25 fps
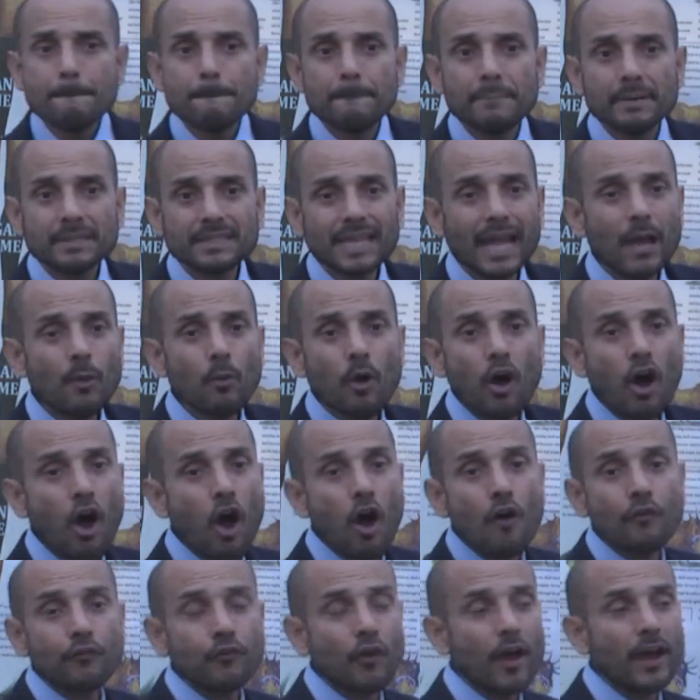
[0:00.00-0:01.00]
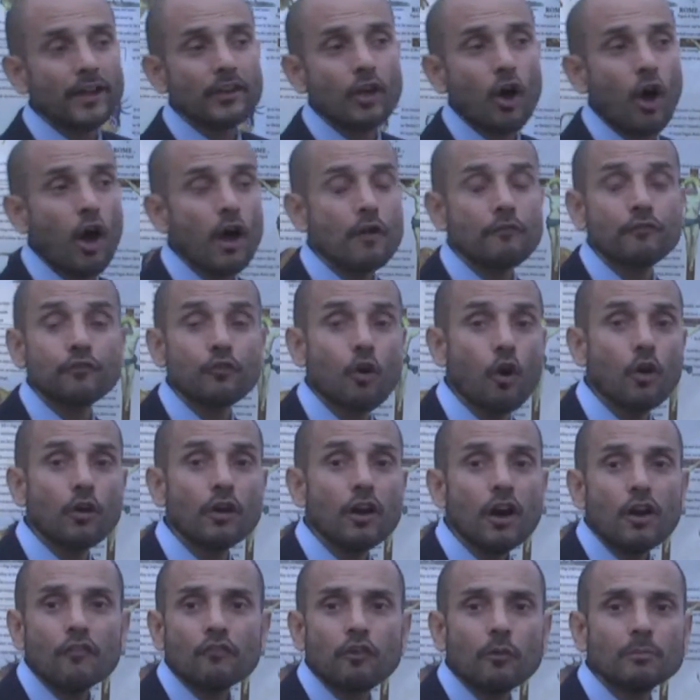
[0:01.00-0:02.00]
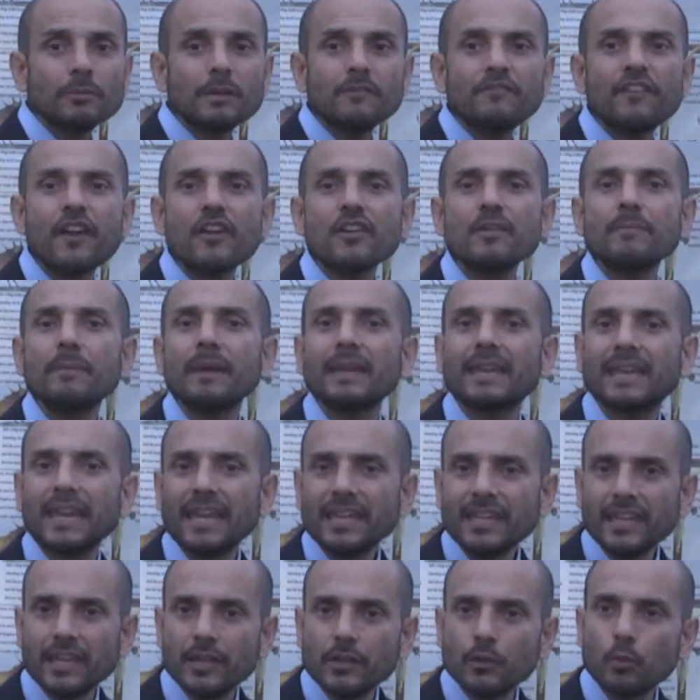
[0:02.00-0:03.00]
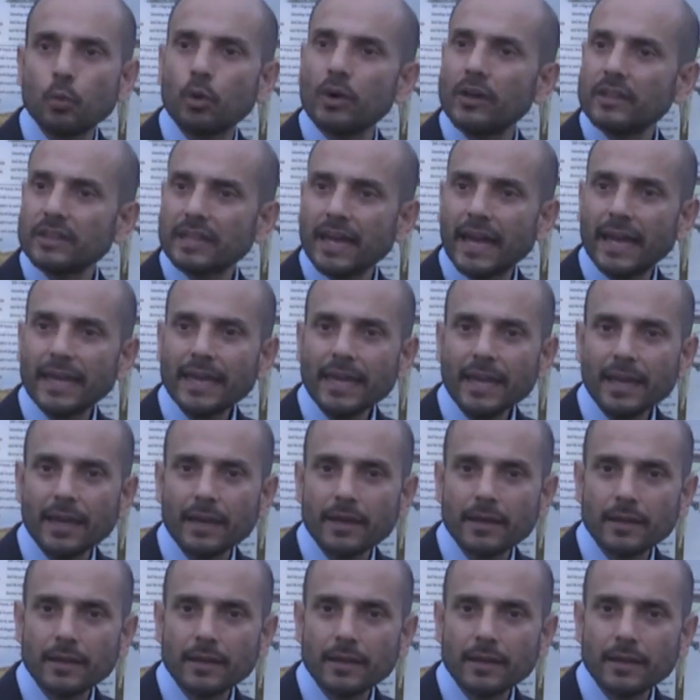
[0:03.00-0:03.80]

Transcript: But they were half right and half wrong from the very beginning, weren't they?